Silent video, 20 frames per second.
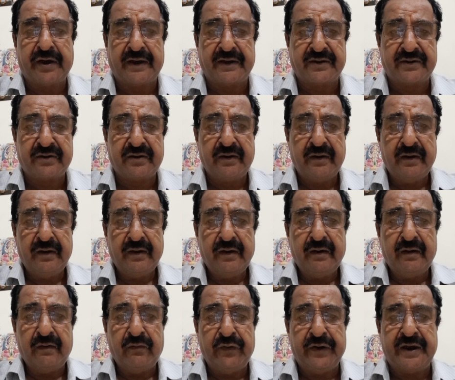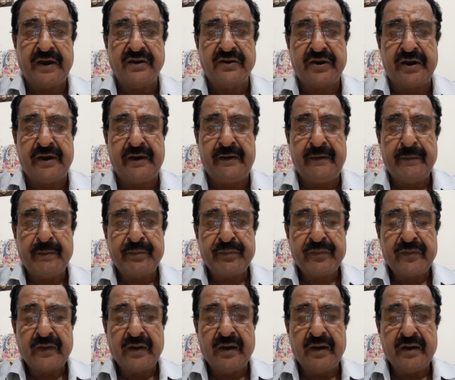test. We can say
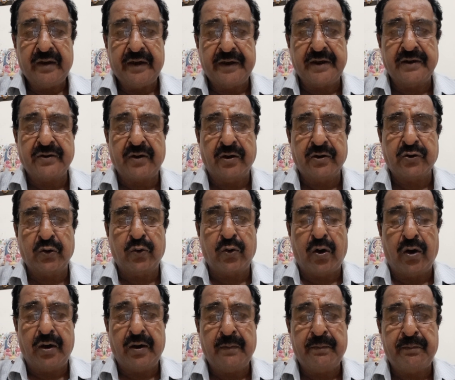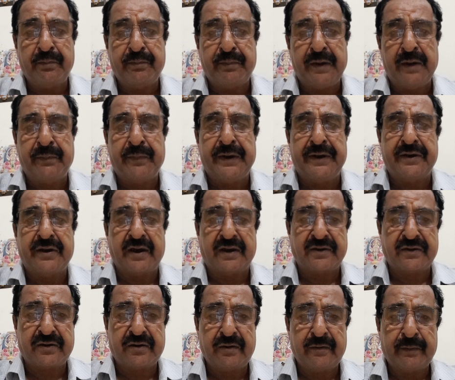it is also called PP
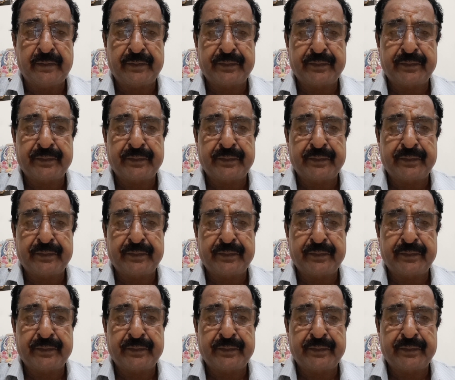test.